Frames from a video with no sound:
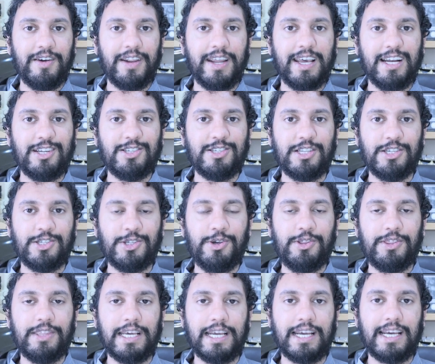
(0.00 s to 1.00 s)
that I actually
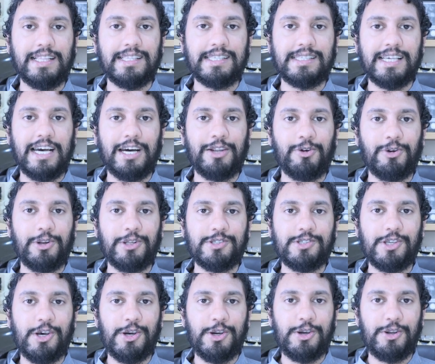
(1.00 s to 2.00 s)
do think can stand on
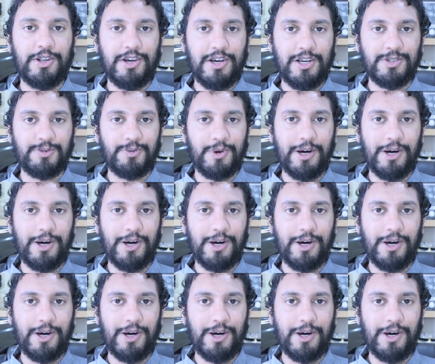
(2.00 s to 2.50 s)
its own as